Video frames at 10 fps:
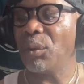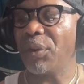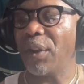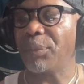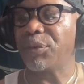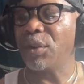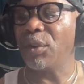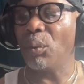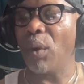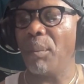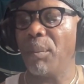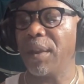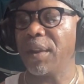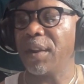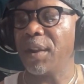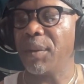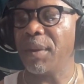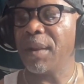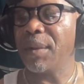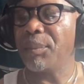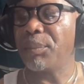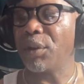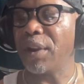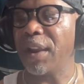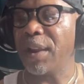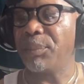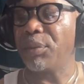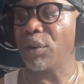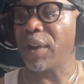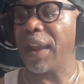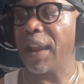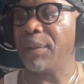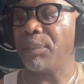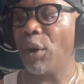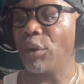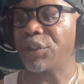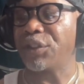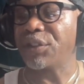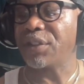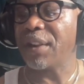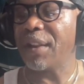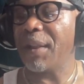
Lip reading: with up to 1 million per game bonuses,